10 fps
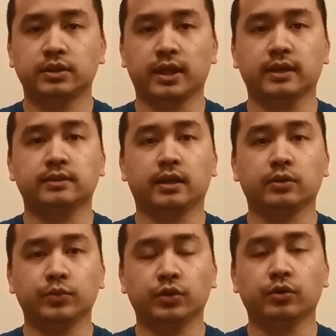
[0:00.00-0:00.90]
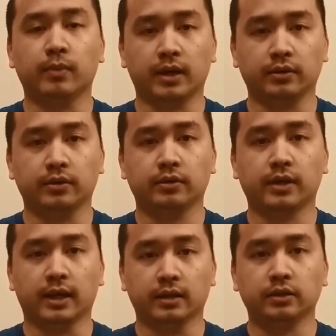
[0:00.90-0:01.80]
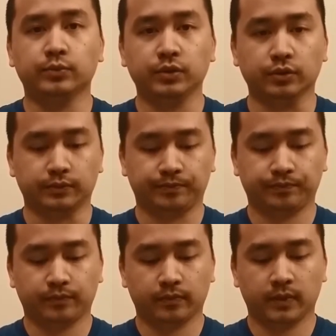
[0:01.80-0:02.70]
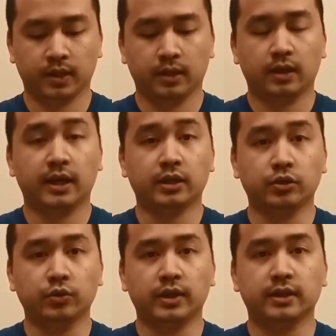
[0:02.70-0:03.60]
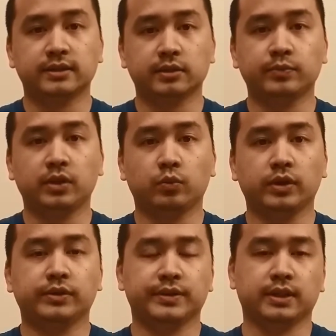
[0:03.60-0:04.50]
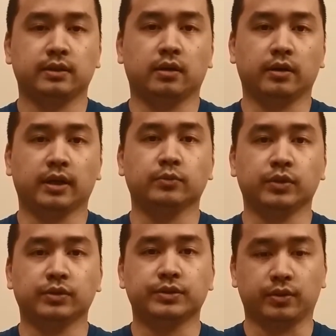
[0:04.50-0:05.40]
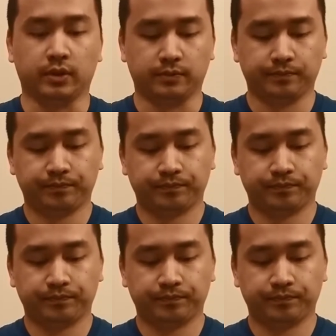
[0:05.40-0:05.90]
such as a computer monitor and a computer. A GUI is simply what you see on a computer screen.